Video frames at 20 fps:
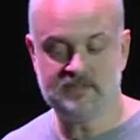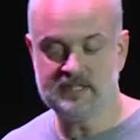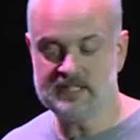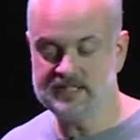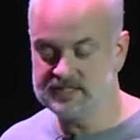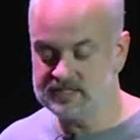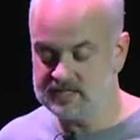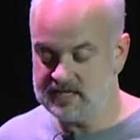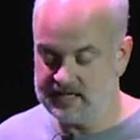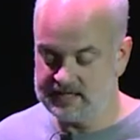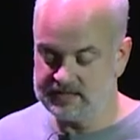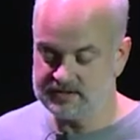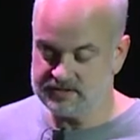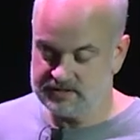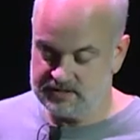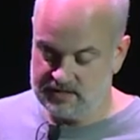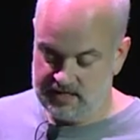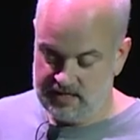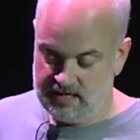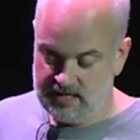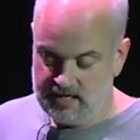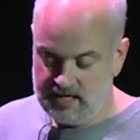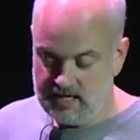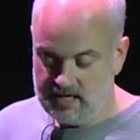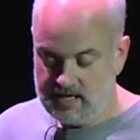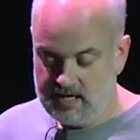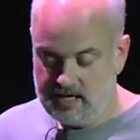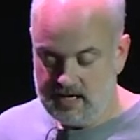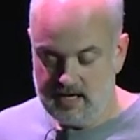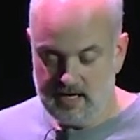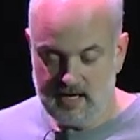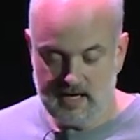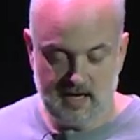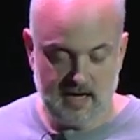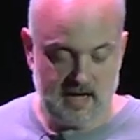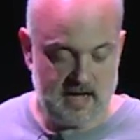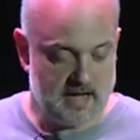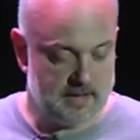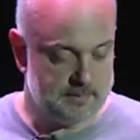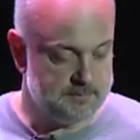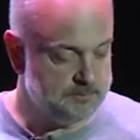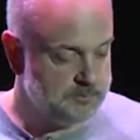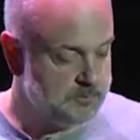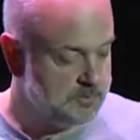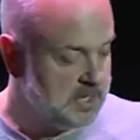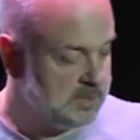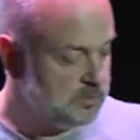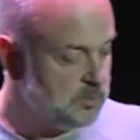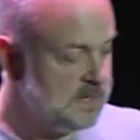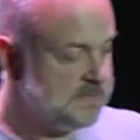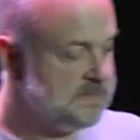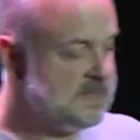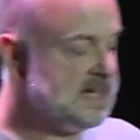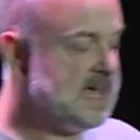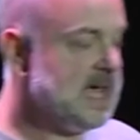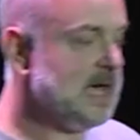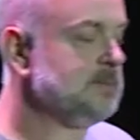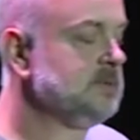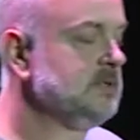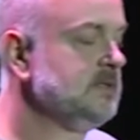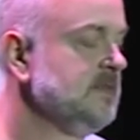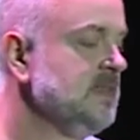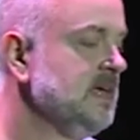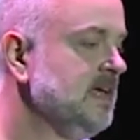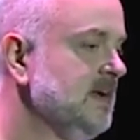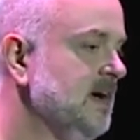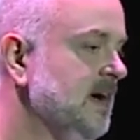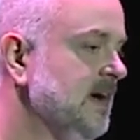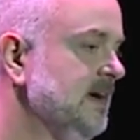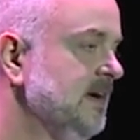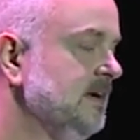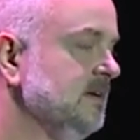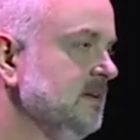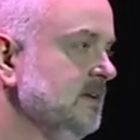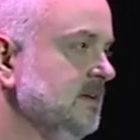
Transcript: these sites um, but one thing happened that I